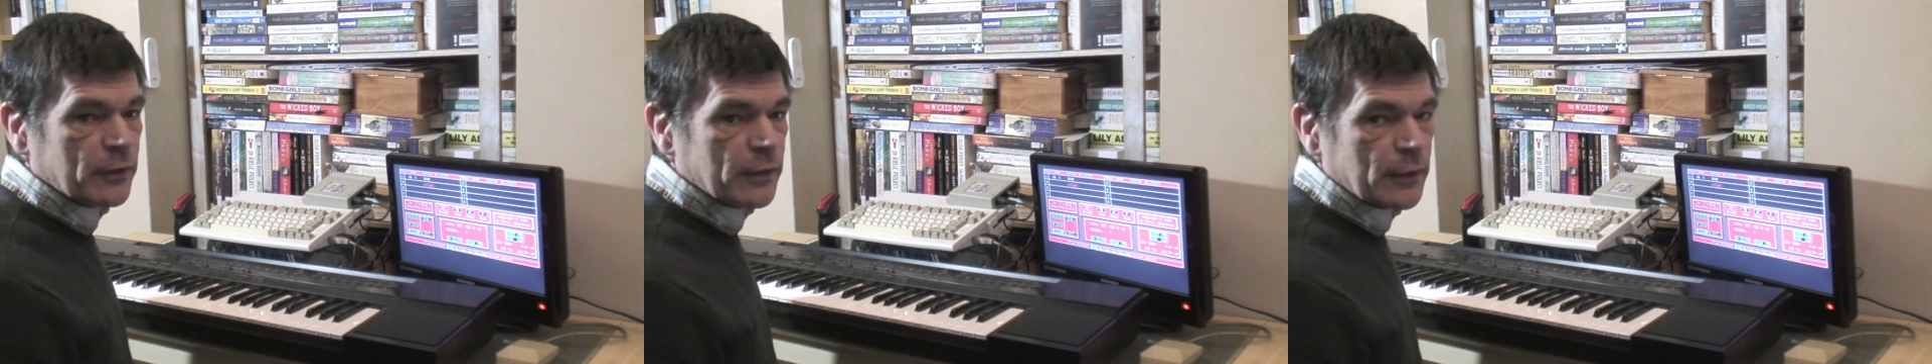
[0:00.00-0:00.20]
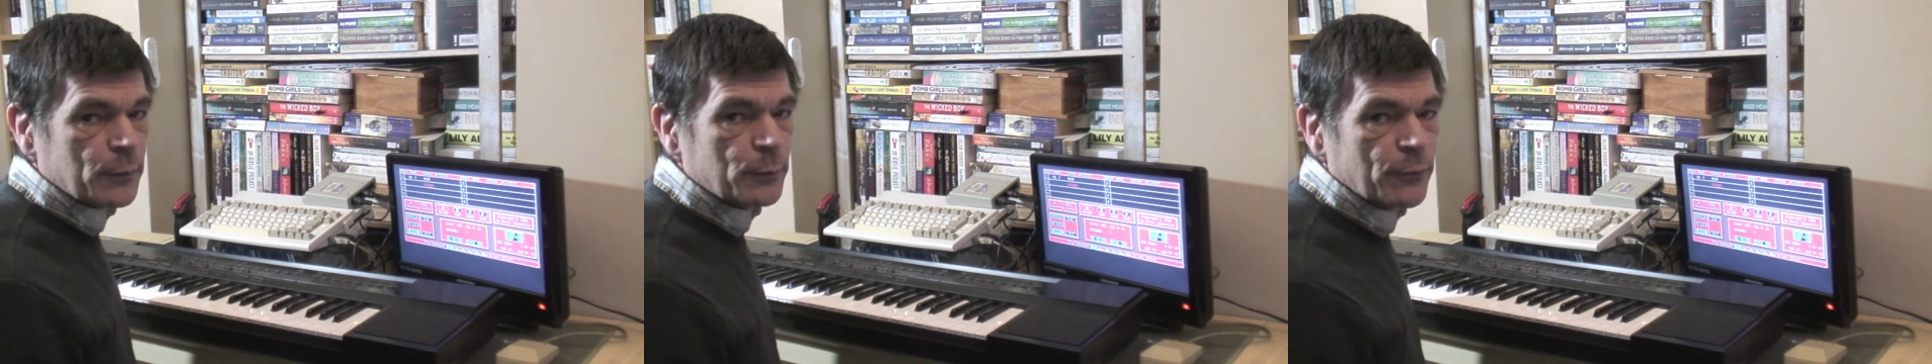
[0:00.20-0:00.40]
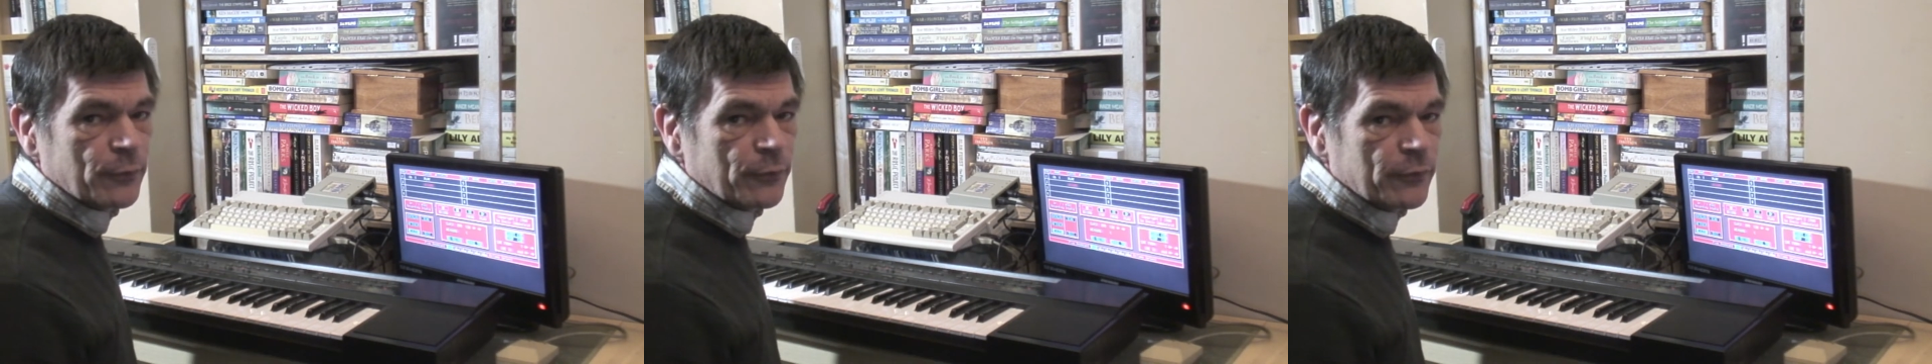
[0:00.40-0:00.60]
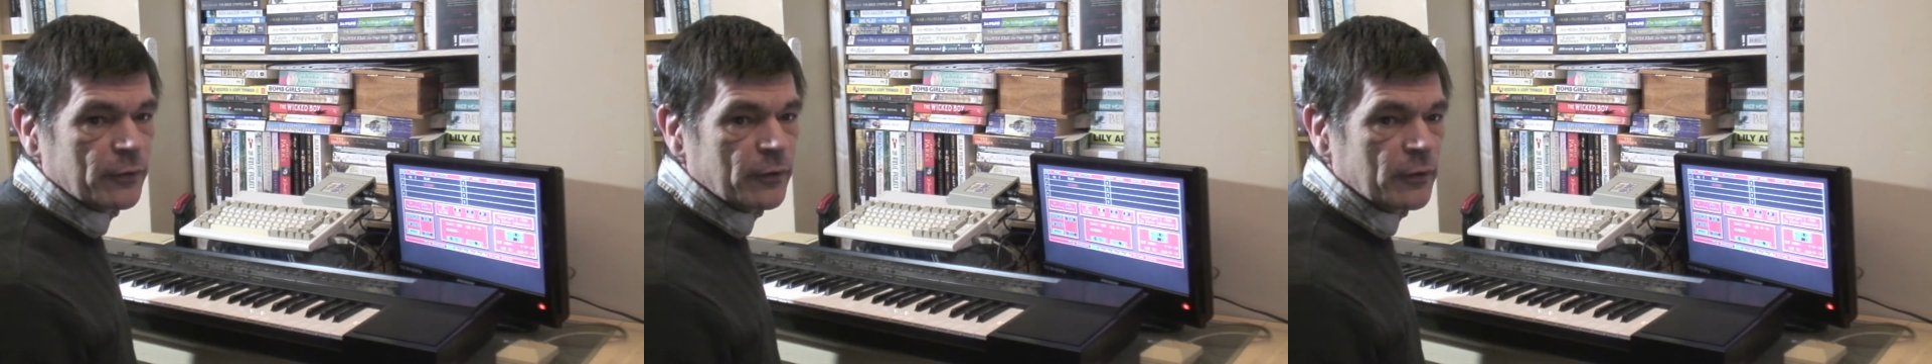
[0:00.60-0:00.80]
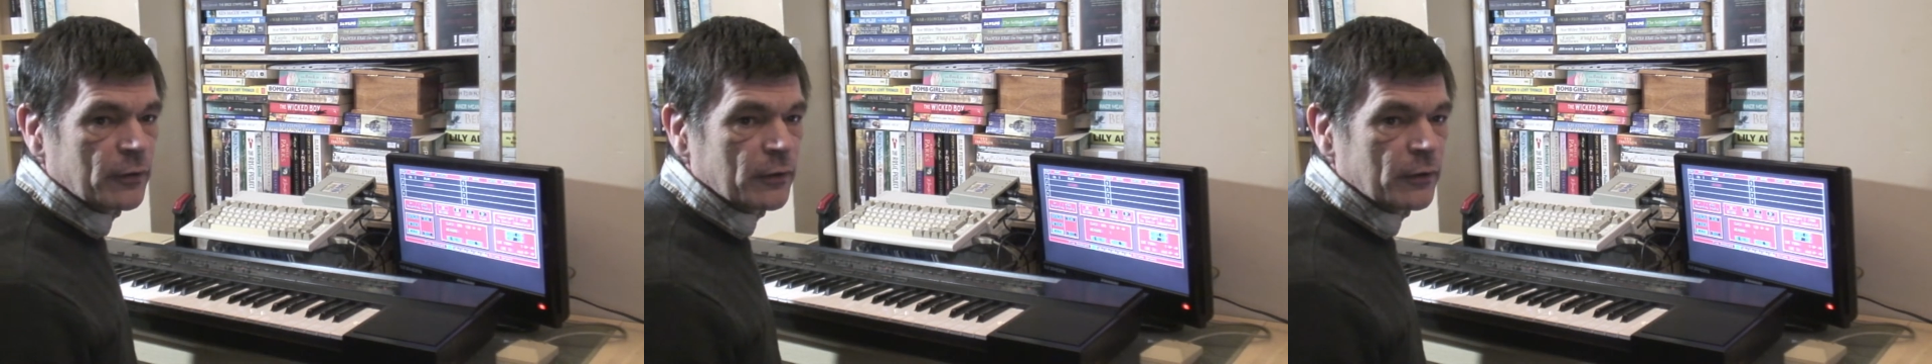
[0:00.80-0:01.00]
keyboard.
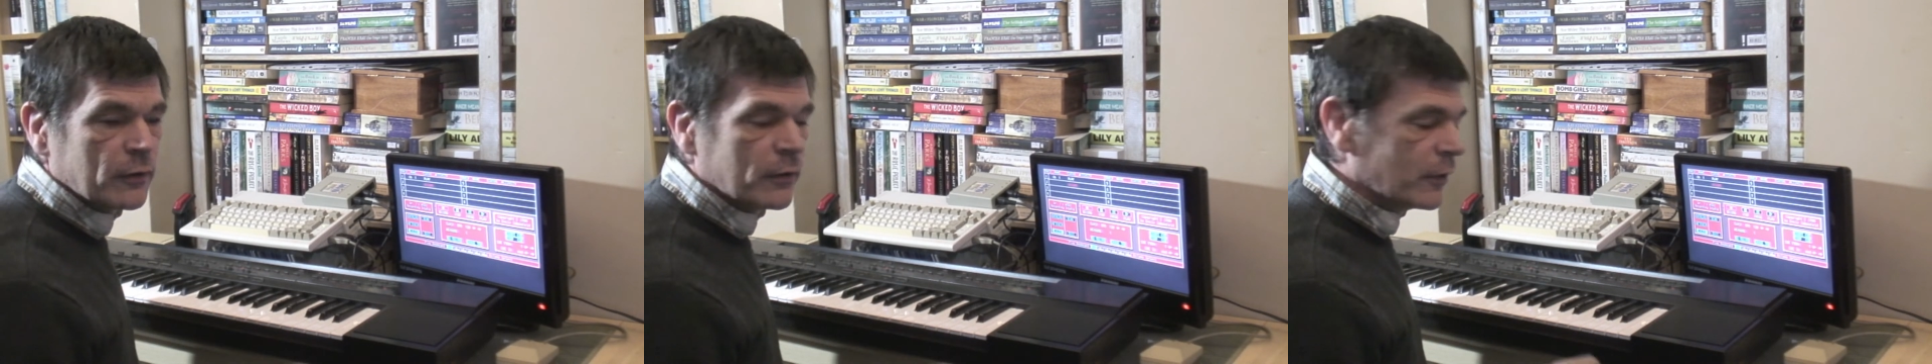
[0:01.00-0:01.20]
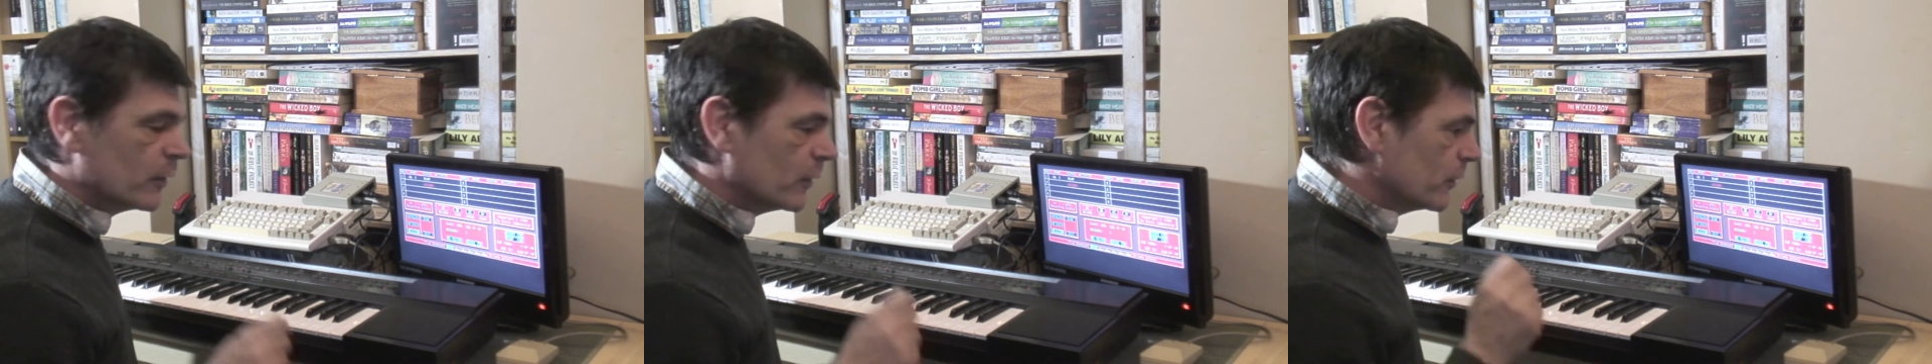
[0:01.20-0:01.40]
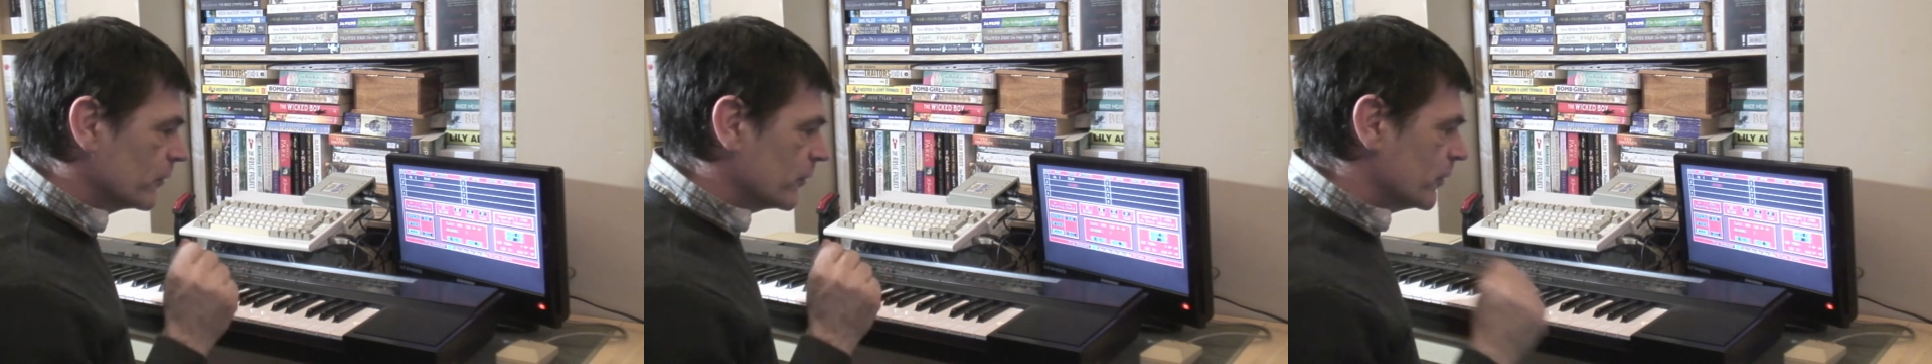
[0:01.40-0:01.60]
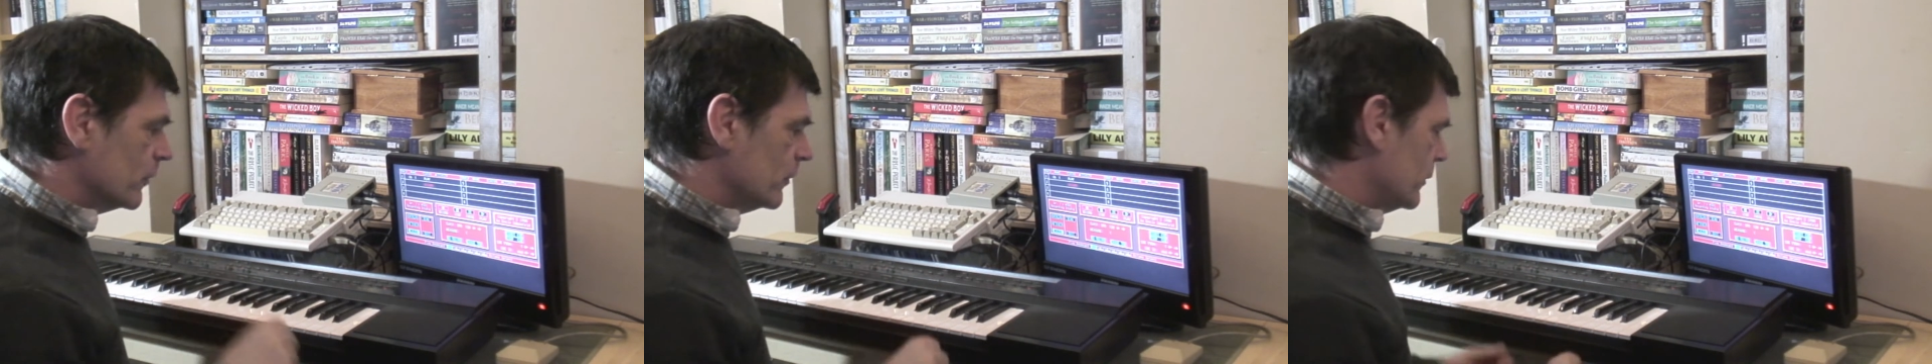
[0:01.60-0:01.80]
So